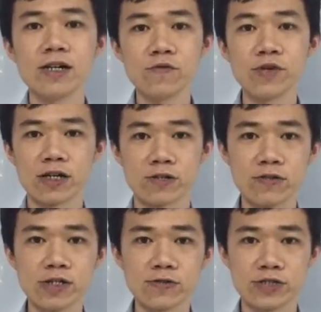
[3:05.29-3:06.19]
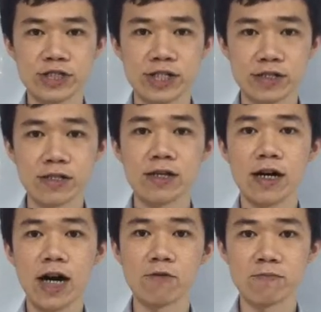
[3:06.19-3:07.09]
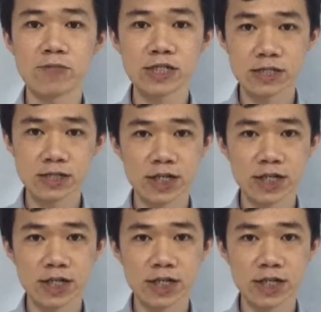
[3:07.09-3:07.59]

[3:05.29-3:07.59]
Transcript: we are going to share our personal